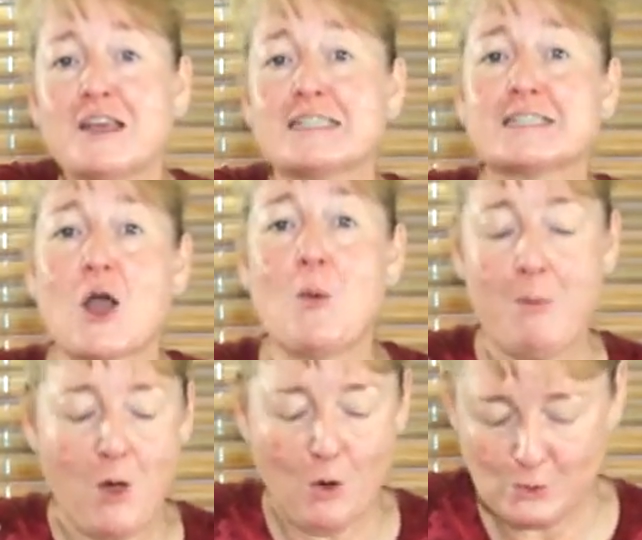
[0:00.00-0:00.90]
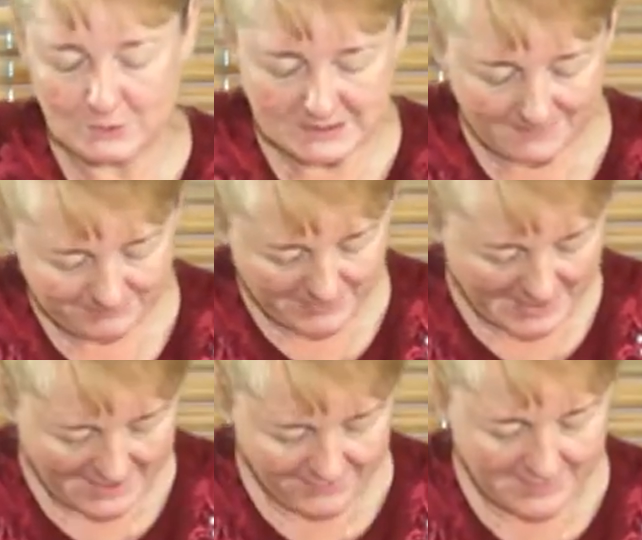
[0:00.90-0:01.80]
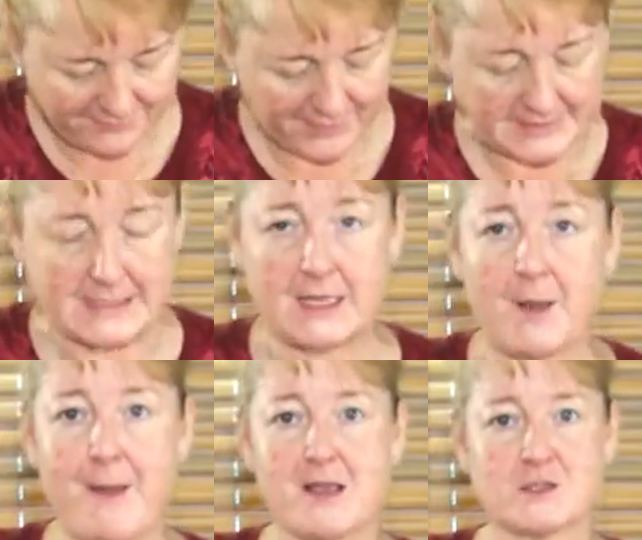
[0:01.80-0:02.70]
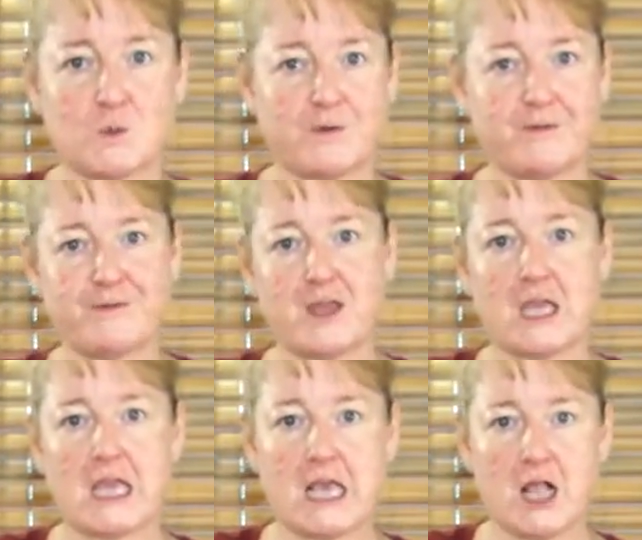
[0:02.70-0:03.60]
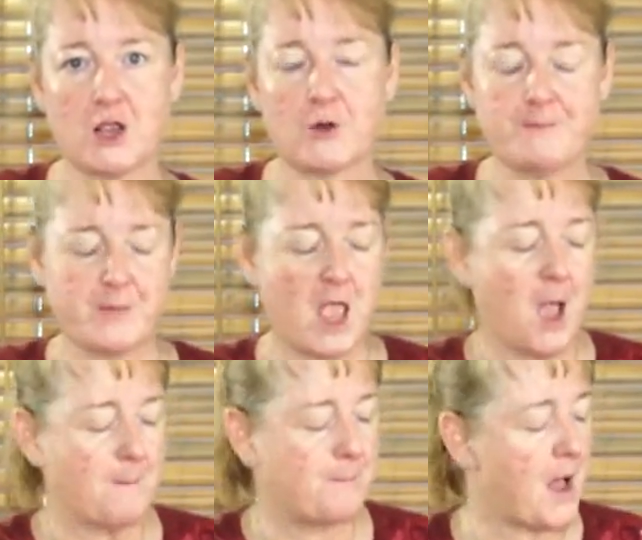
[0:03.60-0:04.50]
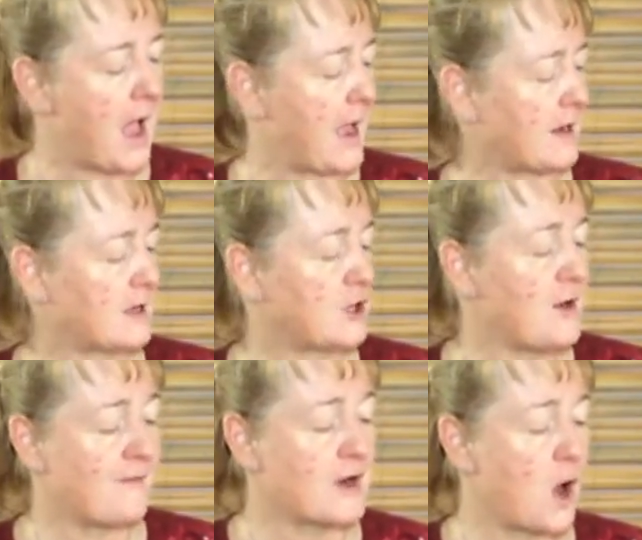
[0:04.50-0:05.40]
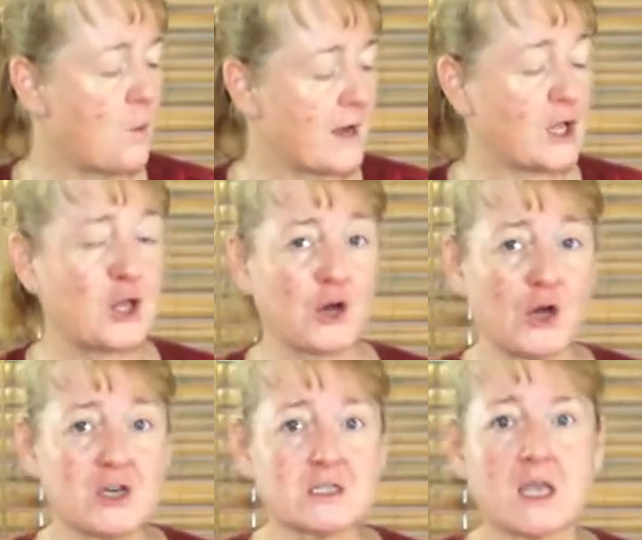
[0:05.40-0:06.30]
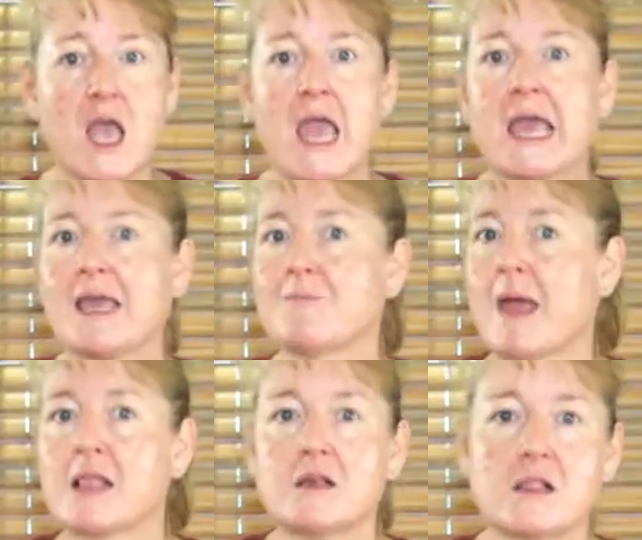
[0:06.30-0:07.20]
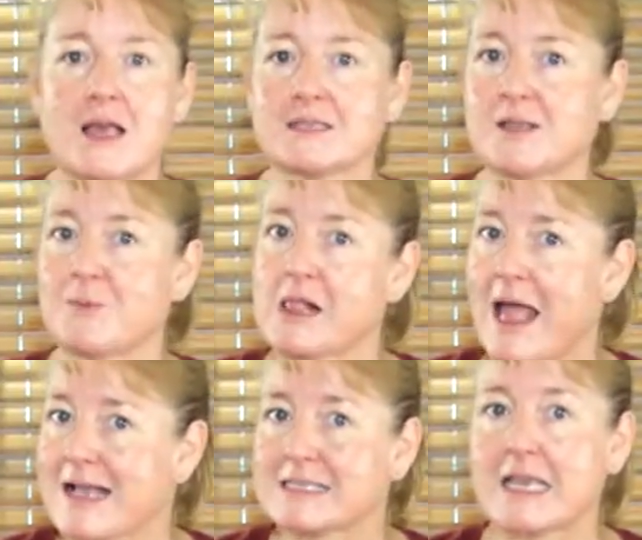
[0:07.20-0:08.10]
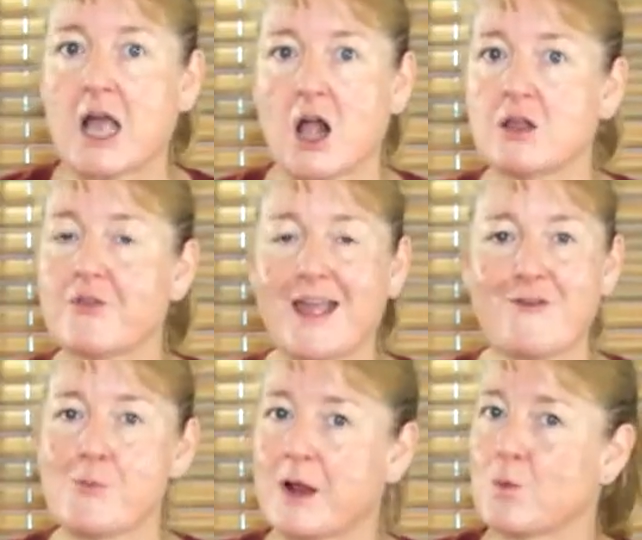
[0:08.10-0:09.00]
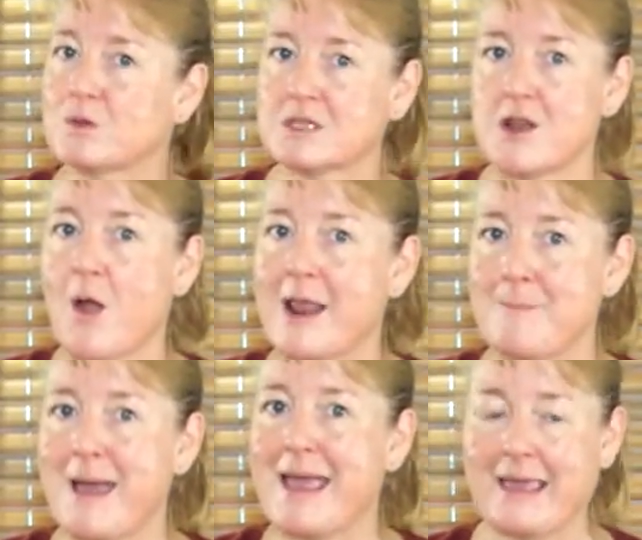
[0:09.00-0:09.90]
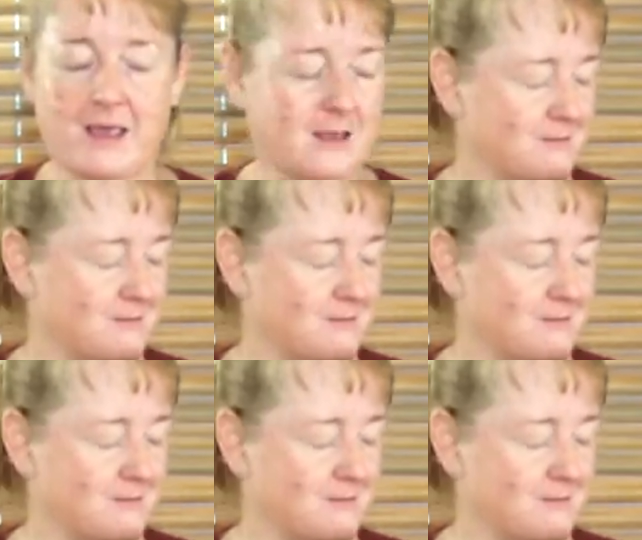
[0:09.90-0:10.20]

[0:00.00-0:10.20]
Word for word: the Sopos, even if they did come out sort of a funky color. But you never know. When it cures, it may look like some classy color that everybody wants to know how to make.